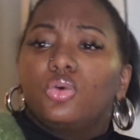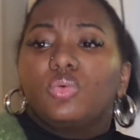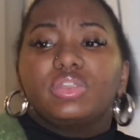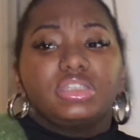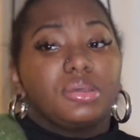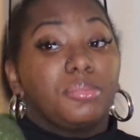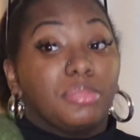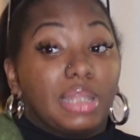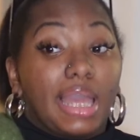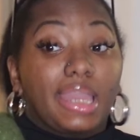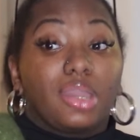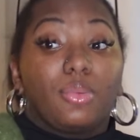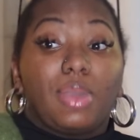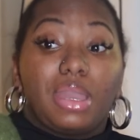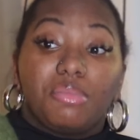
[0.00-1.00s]
with some
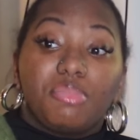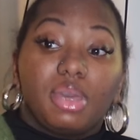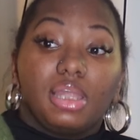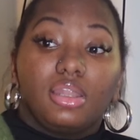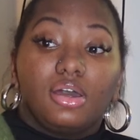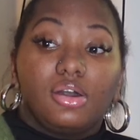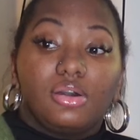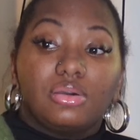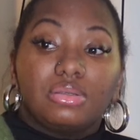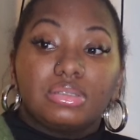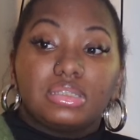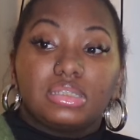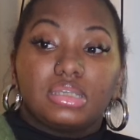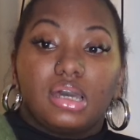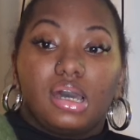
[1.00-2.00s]
black and white
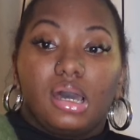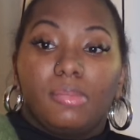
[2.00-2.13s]
pillows,